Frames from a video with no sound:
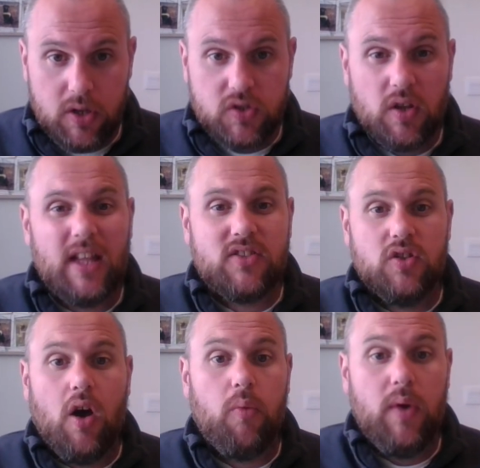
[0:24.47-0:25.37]
So let's
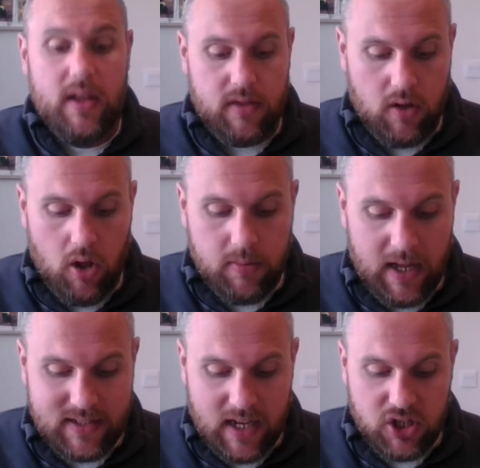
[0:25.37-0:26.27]
start with
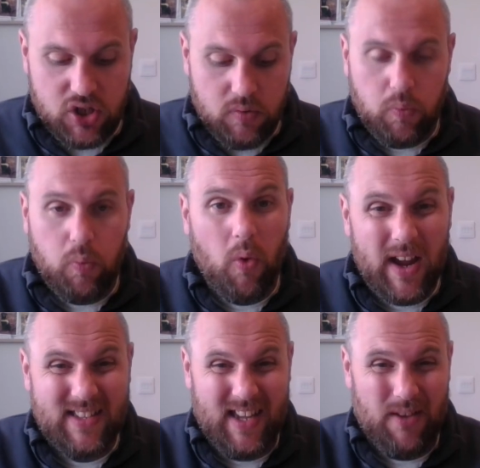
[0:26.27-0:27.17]
globalization. What
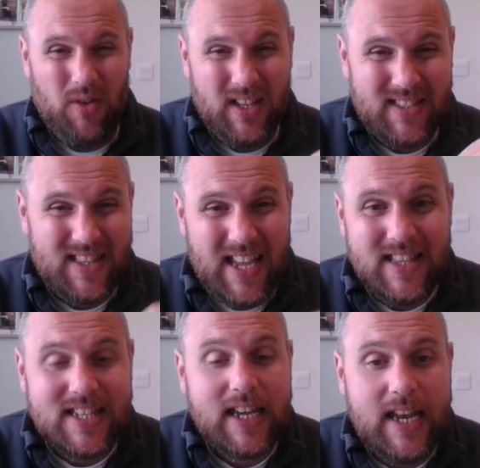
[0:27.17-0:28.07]
is it? Well, it's the
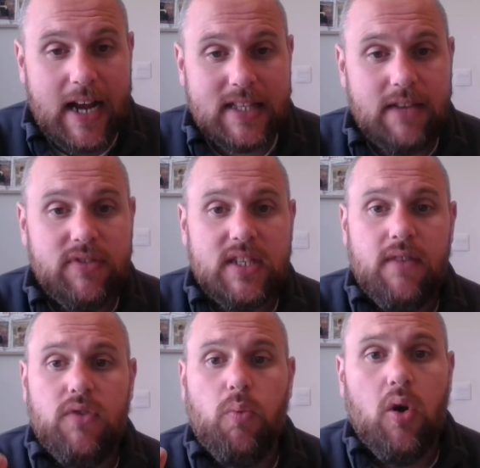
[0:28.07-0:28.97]
interconnectivity
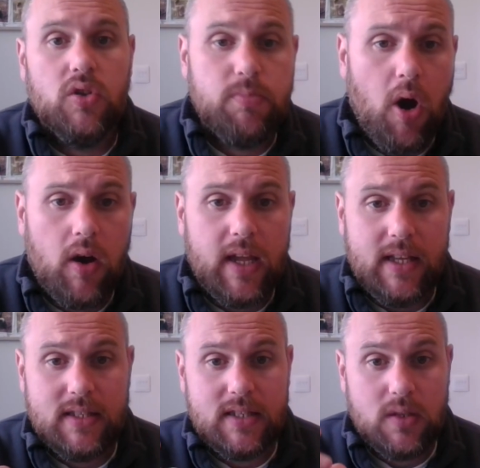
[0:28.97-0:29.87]
of the world's
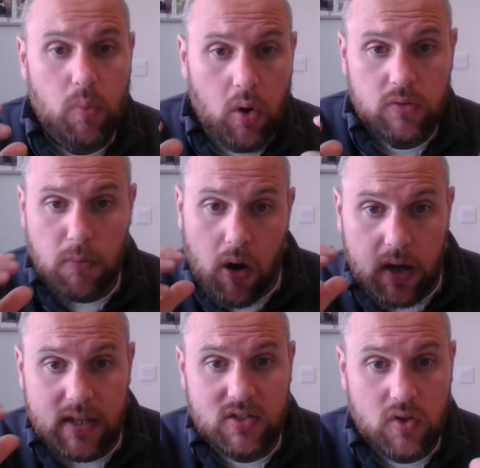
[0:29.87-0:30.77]
markets. It's the world markets
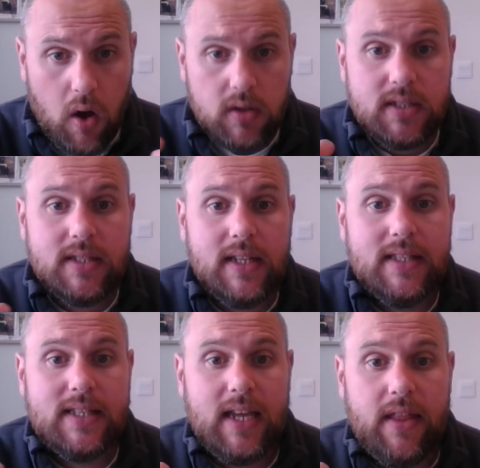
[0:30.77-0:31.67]
starting to link
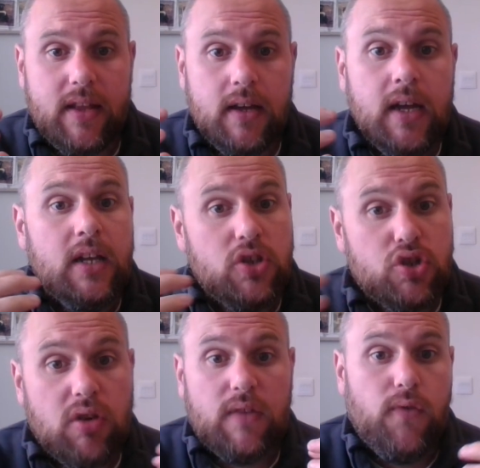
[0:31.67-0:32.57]
together to
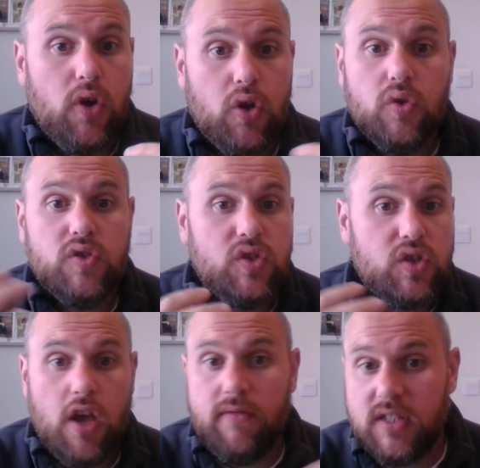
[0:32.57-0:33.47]
transfer goods and
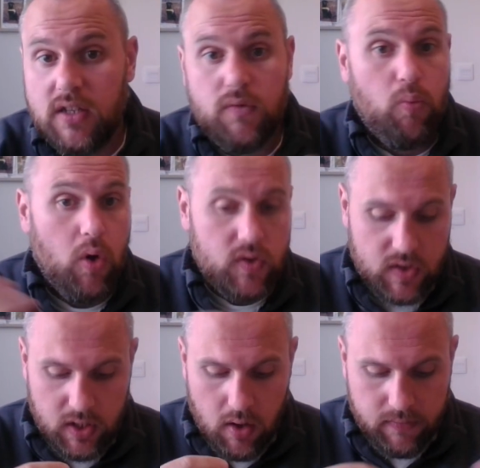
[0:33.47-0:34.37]
services from one
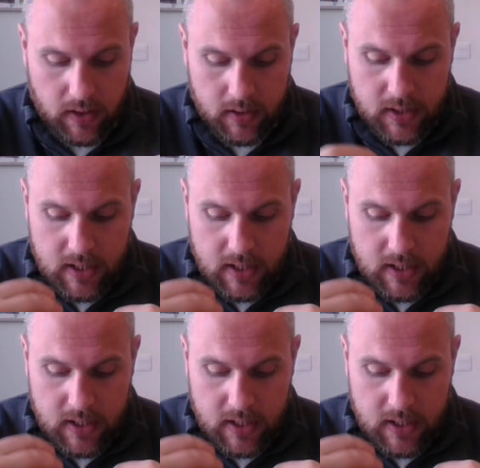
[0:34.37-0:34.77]
to the other.